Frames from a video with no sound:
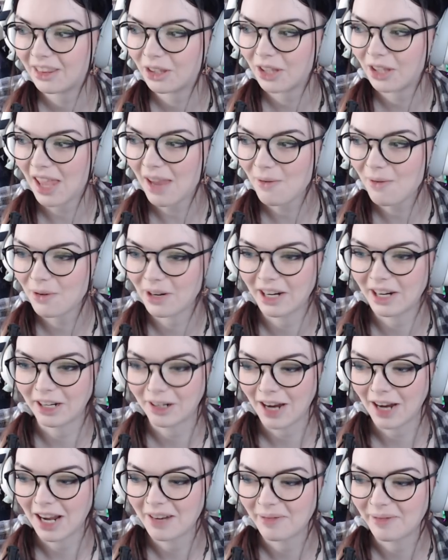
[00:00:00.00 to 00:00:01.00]
they were
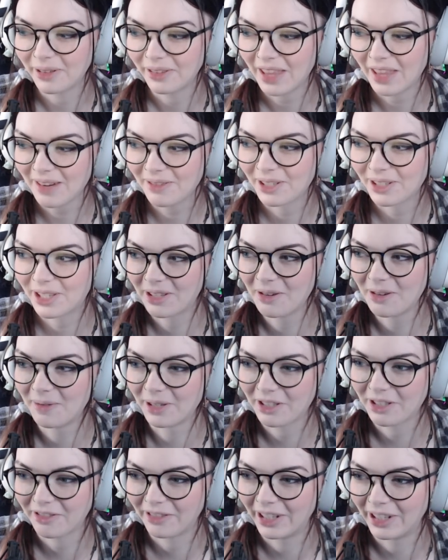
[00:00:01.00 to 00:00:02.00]
incredible. They were so
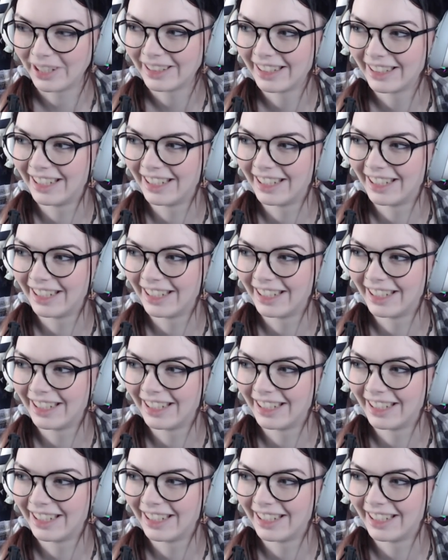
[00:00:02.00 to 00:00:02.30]
much fun.